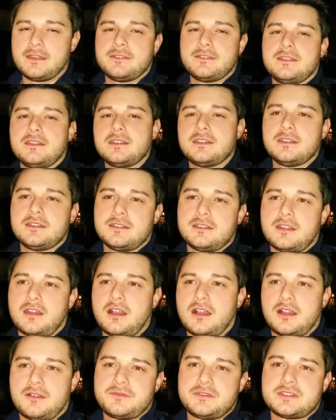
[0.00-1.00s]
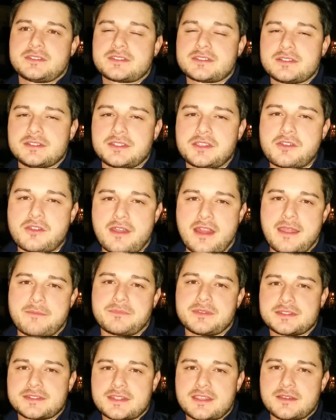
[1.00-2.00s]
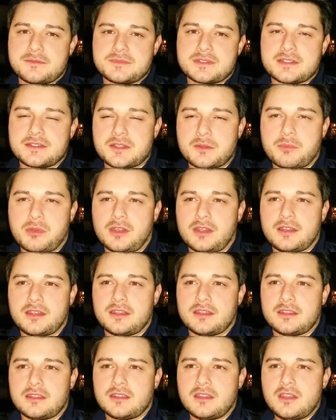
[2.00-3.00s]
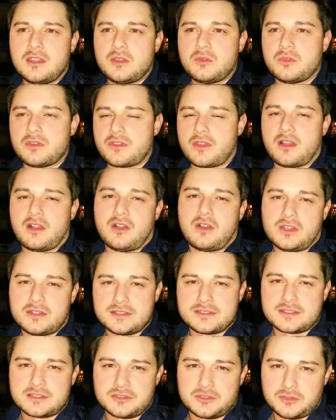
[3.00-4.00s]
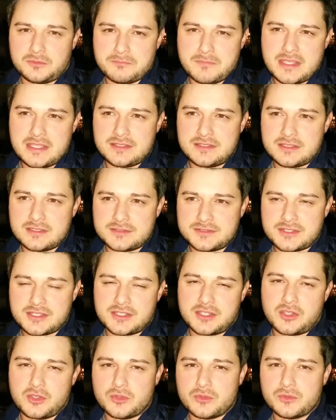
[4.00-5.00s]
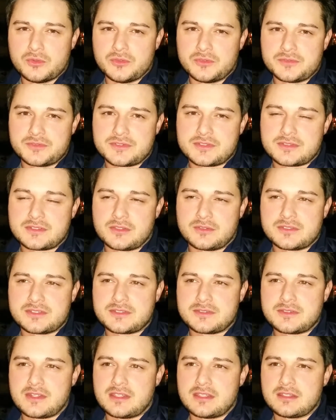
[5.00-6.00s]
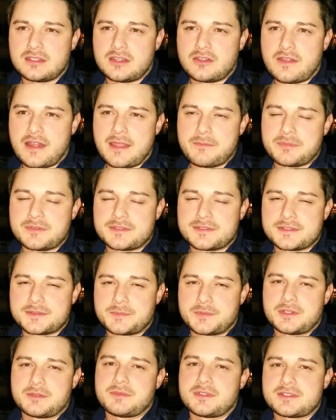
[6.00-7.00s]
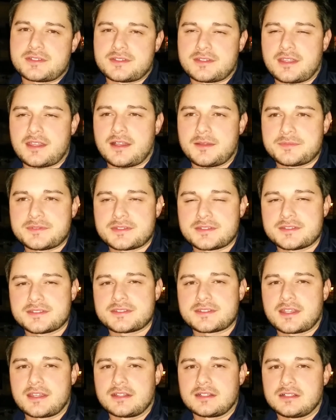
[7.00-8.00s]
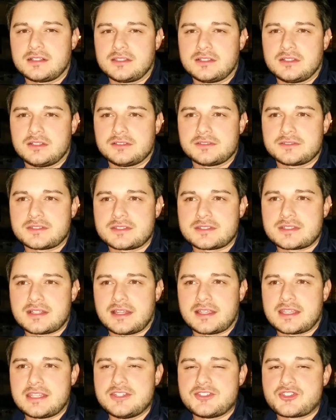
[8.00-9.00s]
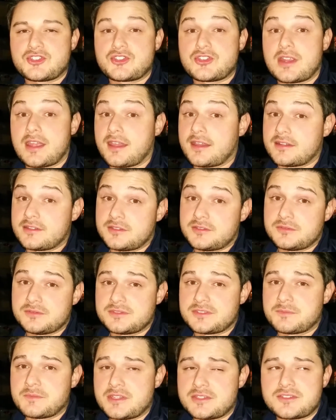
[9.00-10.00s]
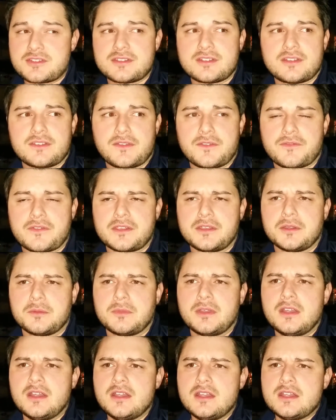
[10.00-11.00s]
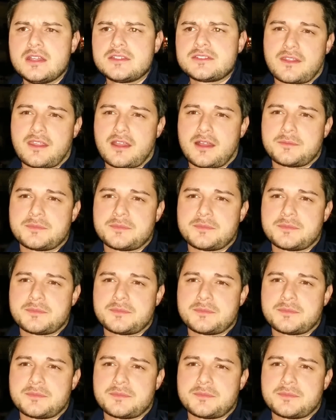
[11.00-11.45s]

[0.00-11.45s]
And then, obviously, Krampus comes into play with all his little minions and ghouls. So it's Krampus is pretty much the opposite of Santa Claus. It's like his shadow is mentioned in the film. You've got the